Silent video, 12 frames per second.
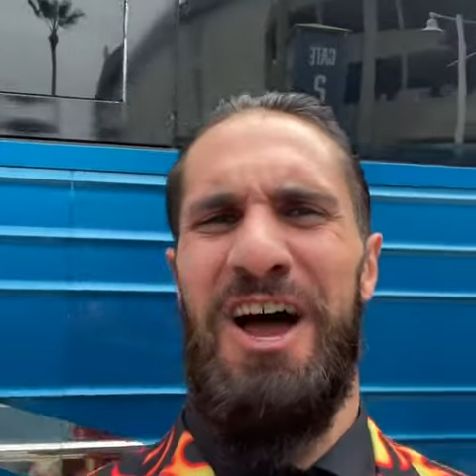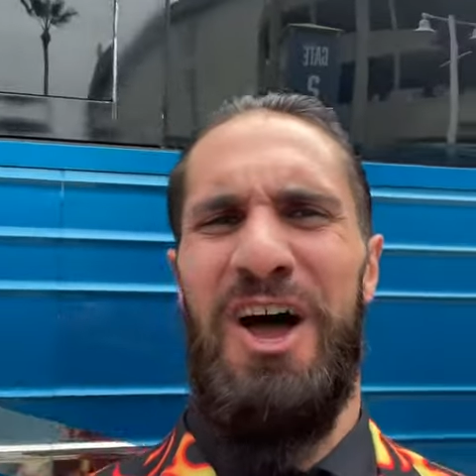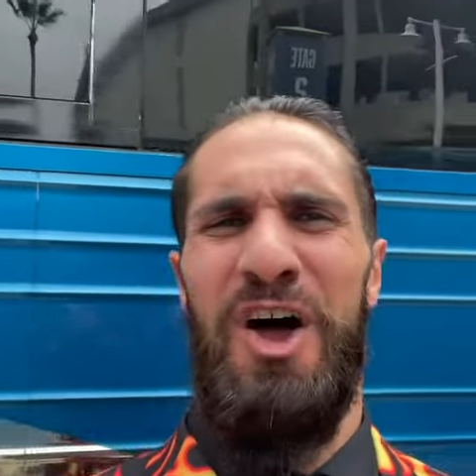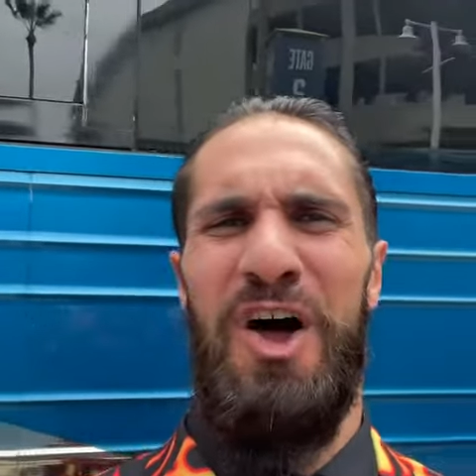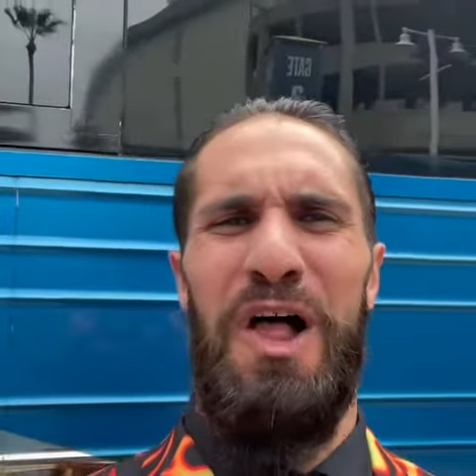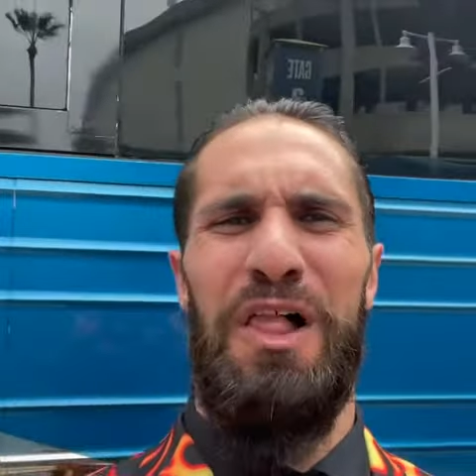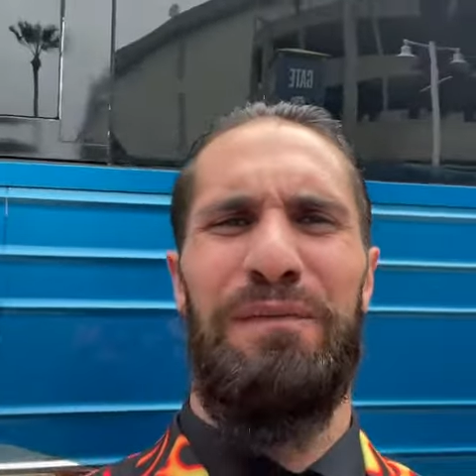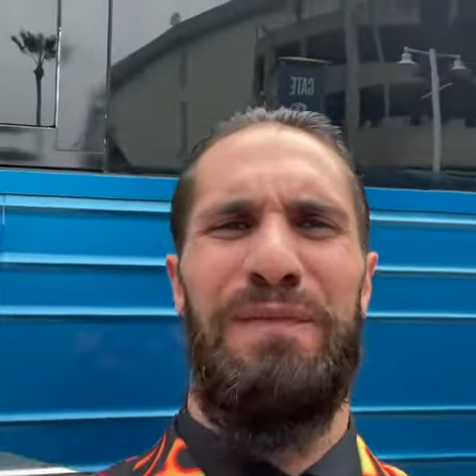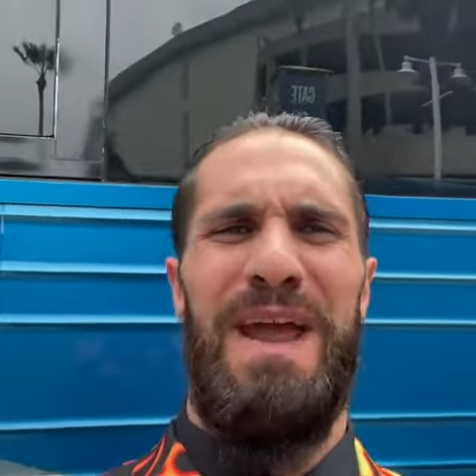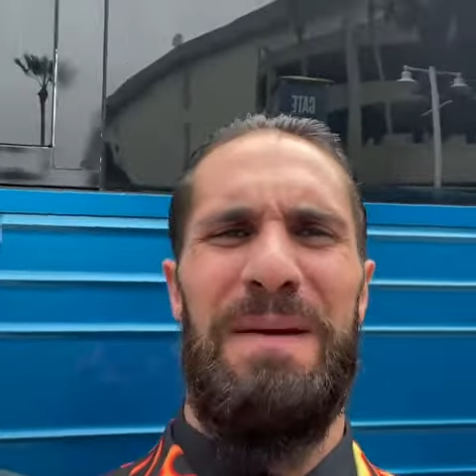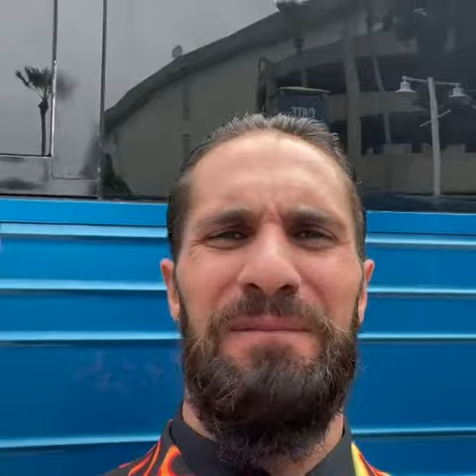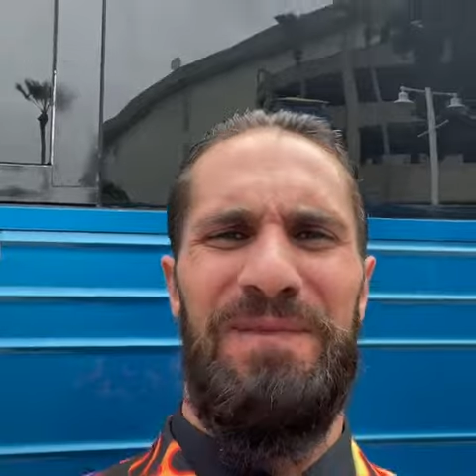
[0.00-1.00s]
Hall of
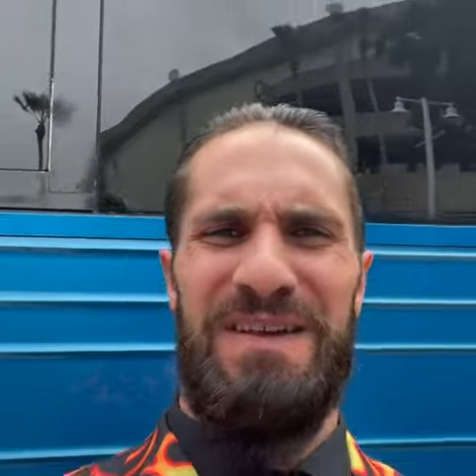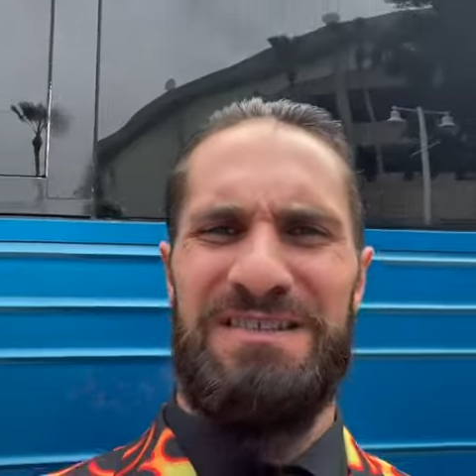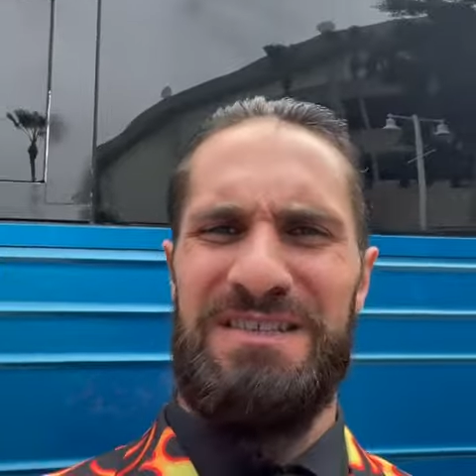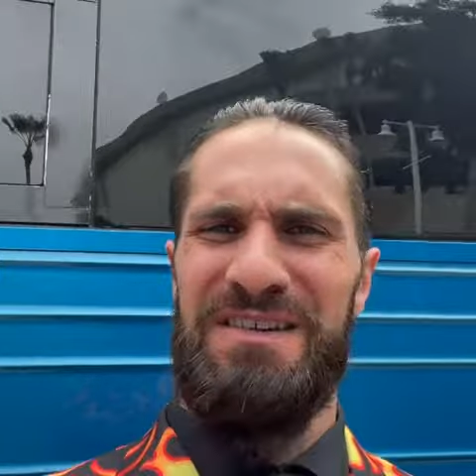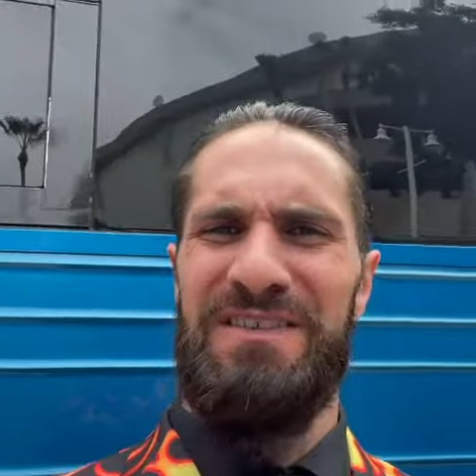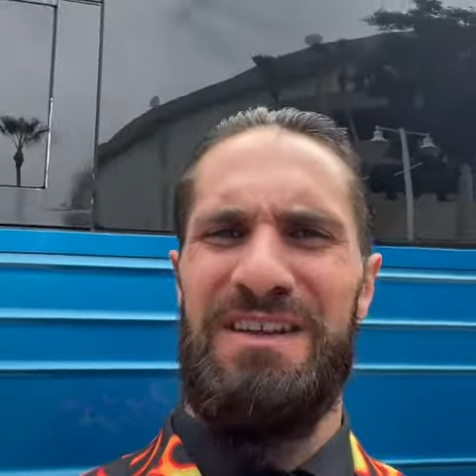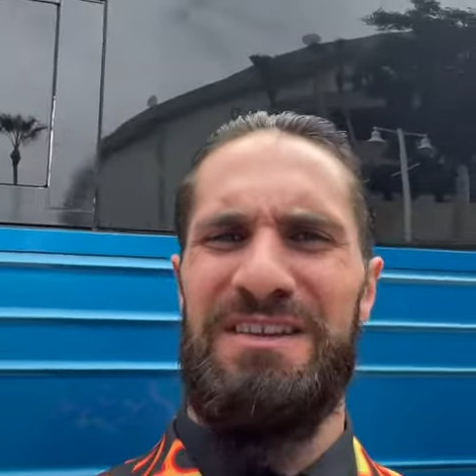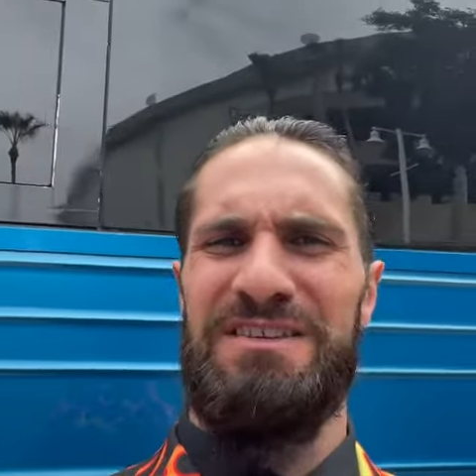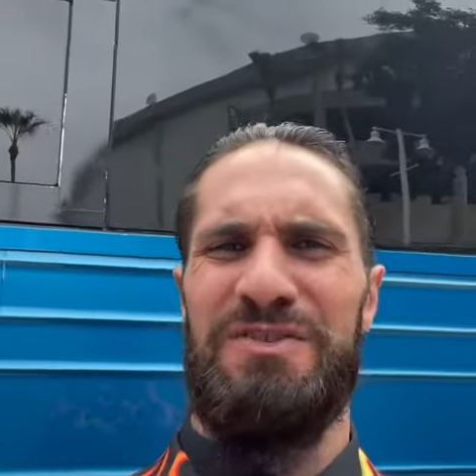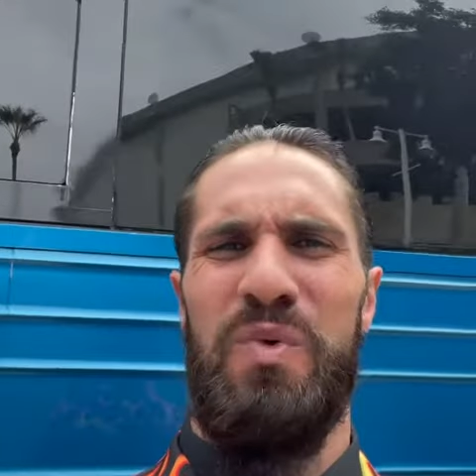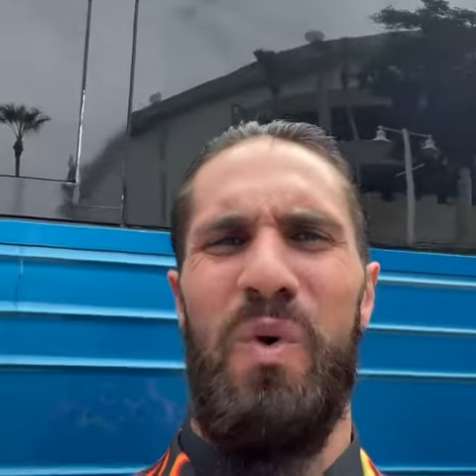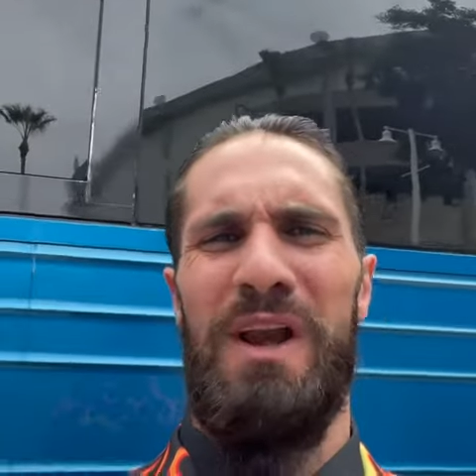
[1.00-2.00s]
Fame
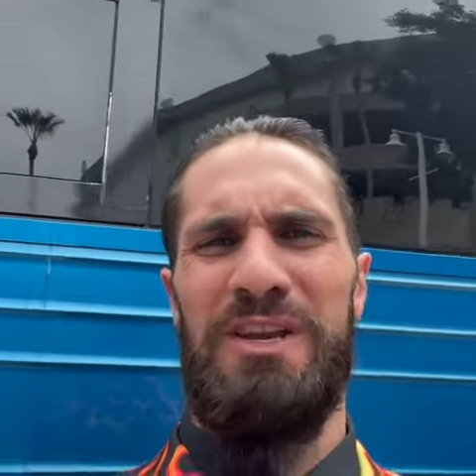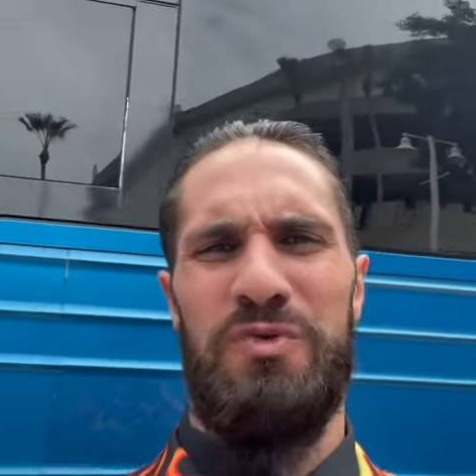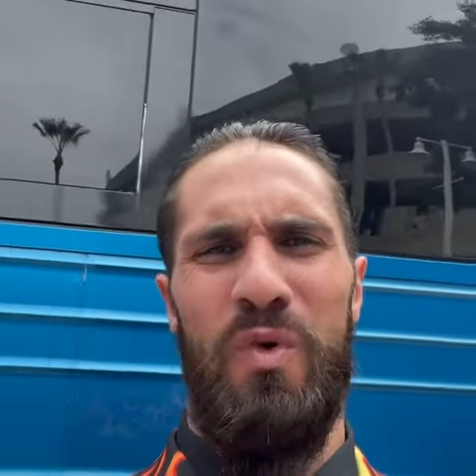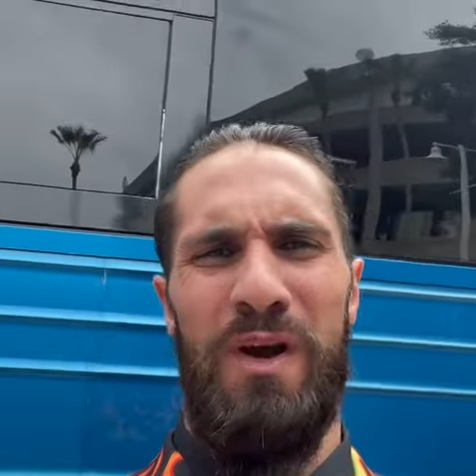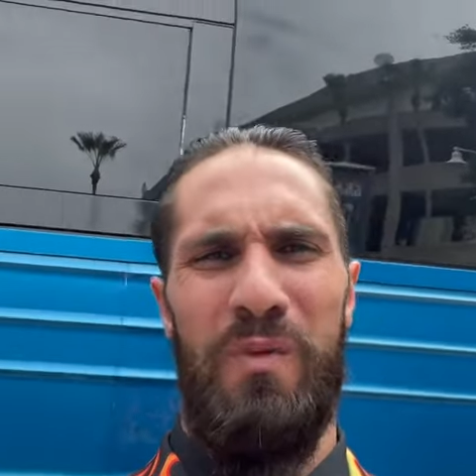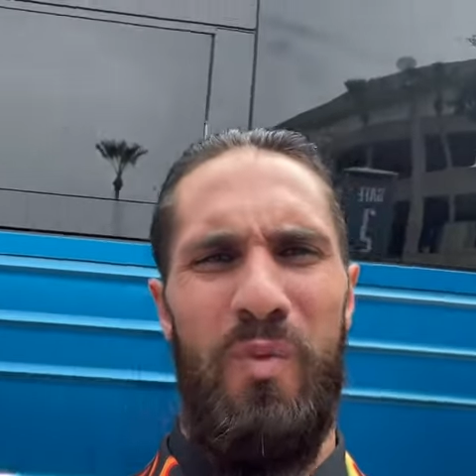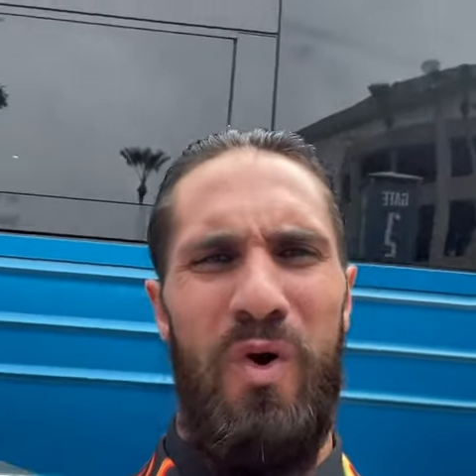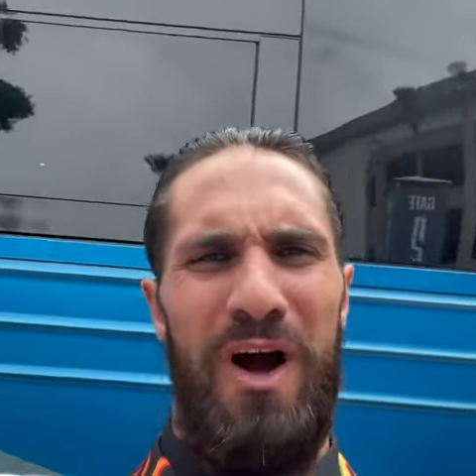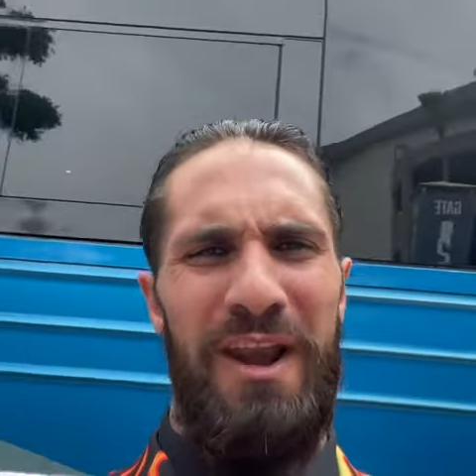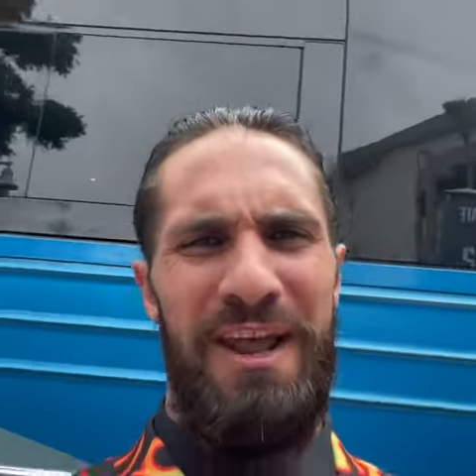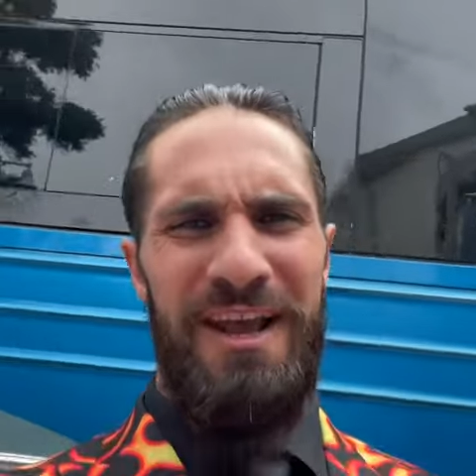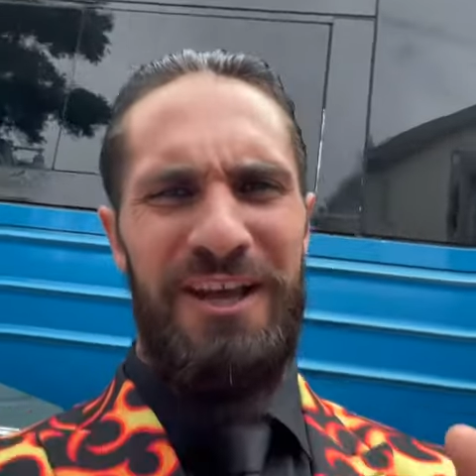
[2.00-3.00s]
festivities
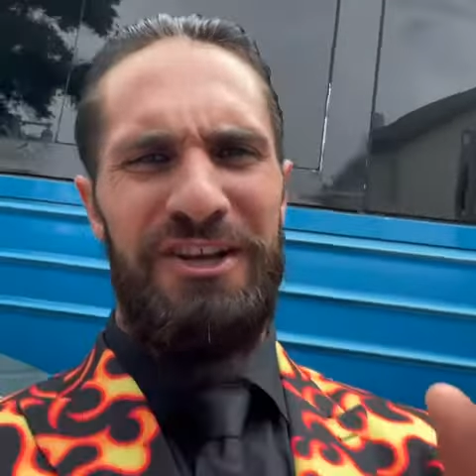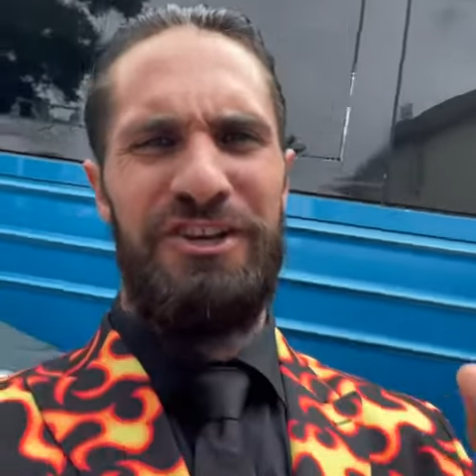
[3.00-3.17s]
2021.